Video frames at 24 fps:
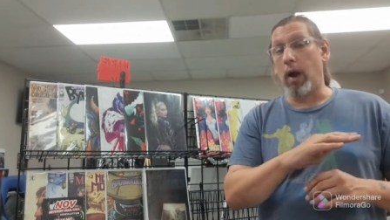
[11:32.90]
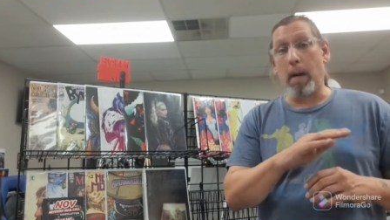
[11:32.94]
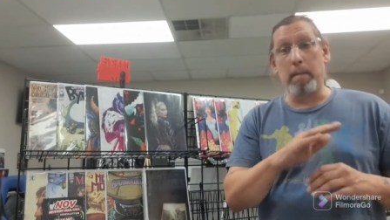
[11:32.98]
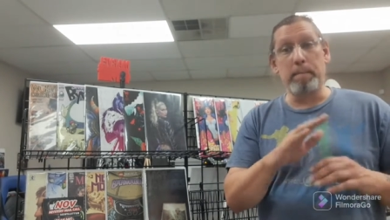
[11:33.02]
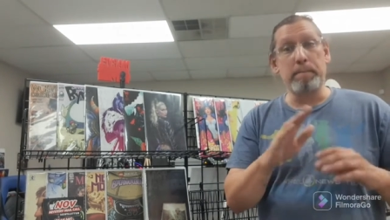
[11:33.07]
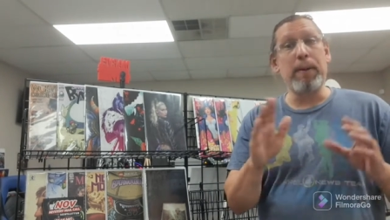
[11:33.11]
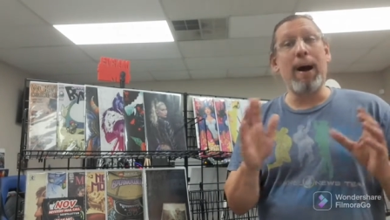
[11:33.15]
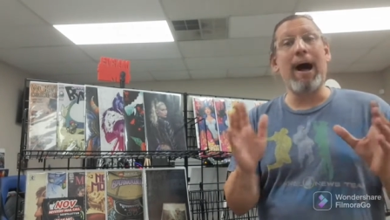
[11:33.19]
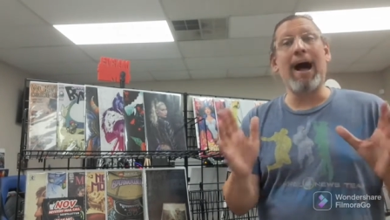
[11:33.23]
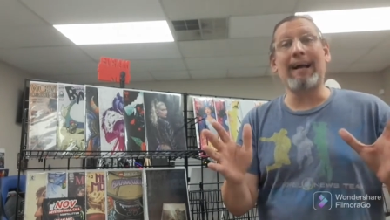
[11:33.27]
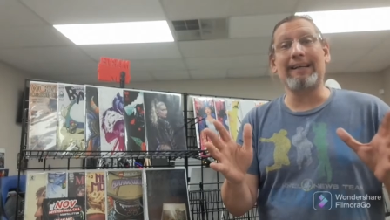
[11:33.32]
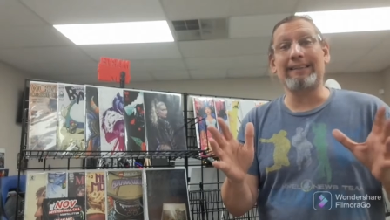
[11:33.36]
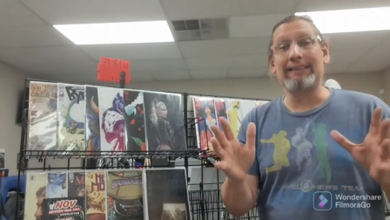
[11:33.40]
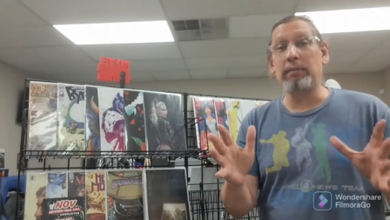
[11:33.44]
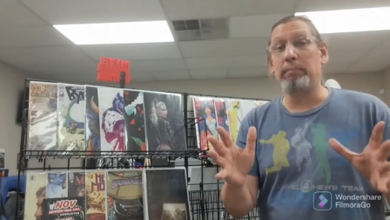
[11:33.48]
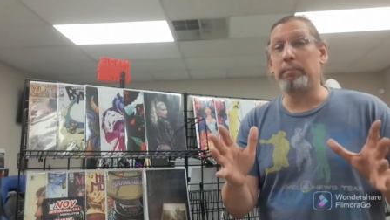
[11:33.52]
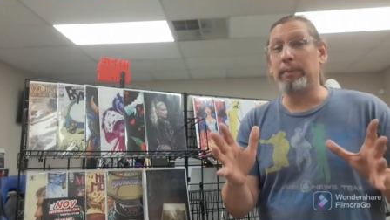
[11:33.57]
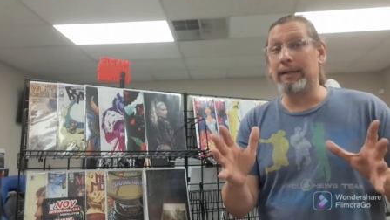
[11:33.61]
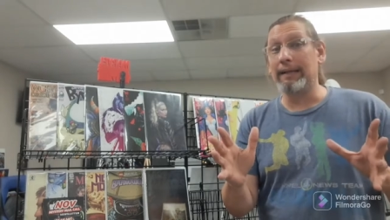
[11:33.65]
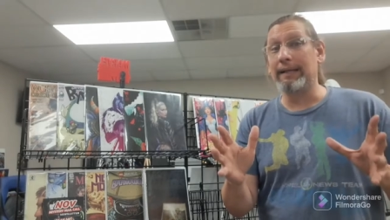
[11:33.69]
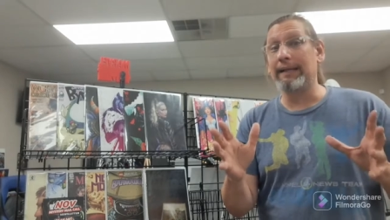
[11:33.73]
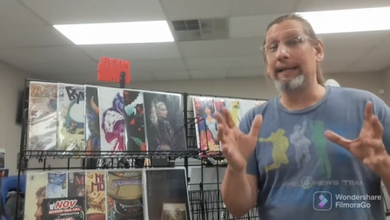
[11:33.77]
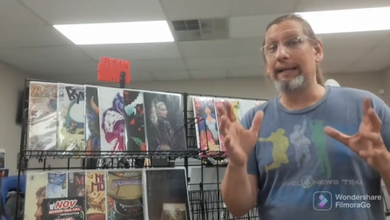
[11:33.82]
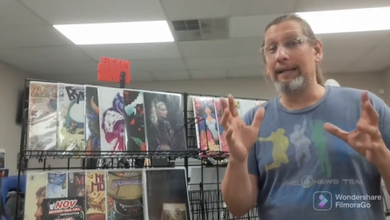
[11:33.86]
a
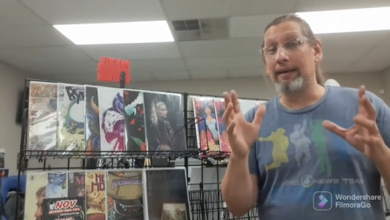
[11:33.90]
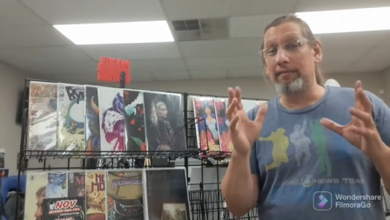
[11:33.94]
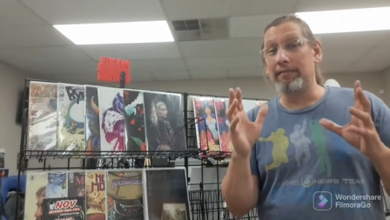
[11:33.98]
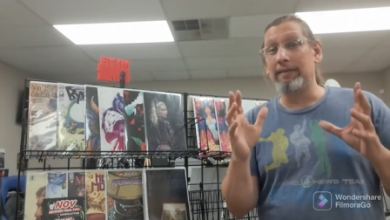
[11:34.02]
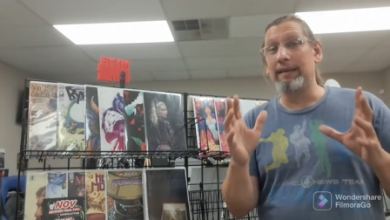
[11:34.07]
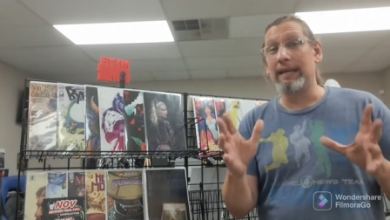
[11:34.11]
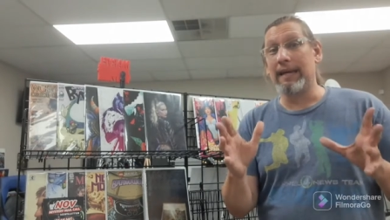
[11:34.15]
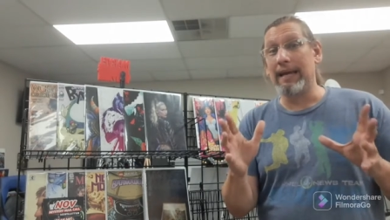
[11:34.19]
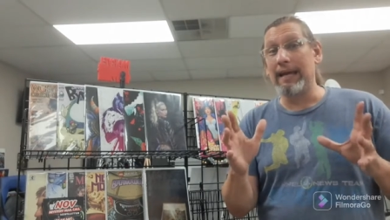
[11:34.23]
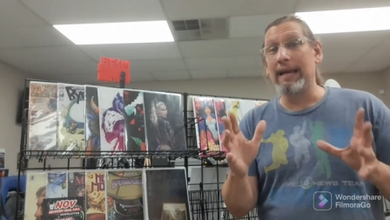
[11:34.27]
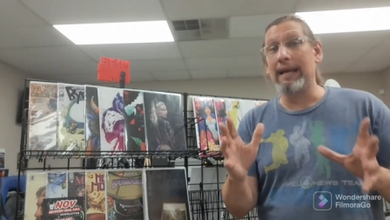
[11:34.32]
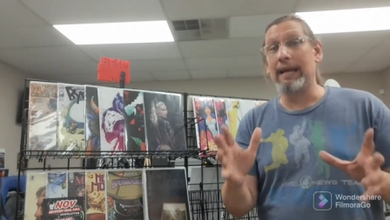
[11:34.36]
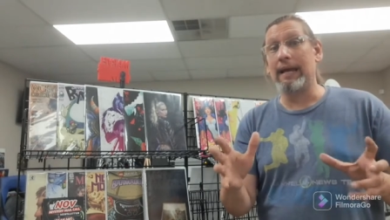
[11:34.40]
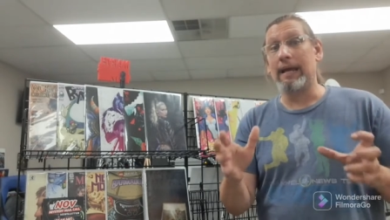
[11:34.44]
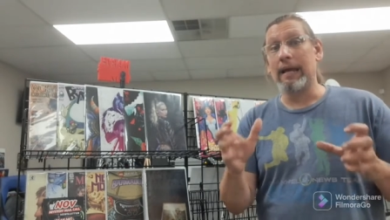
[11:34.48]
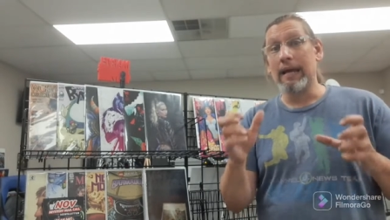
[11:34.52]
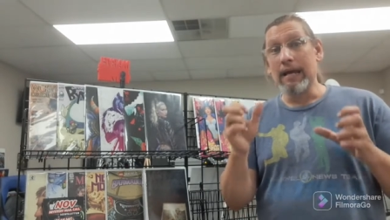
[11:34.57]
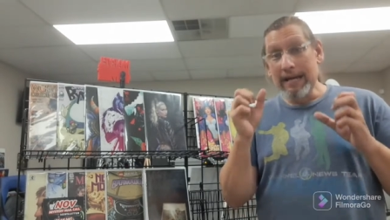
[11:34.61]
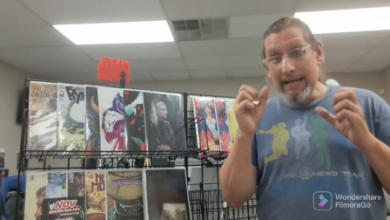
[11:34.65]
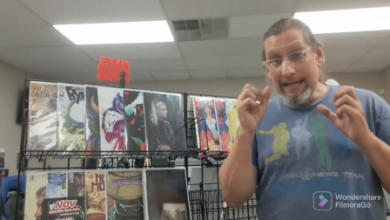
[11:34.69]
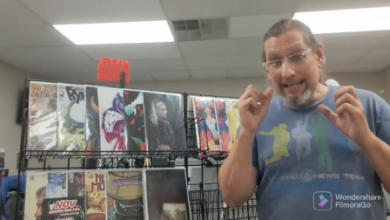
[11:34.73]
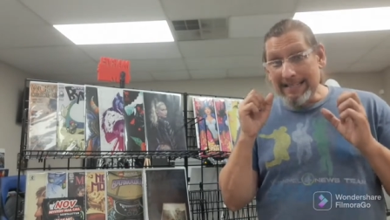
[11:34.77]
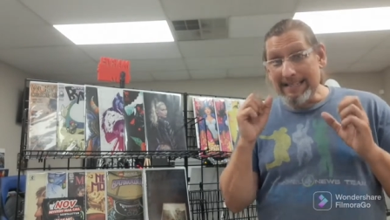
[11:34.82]
possibility of getting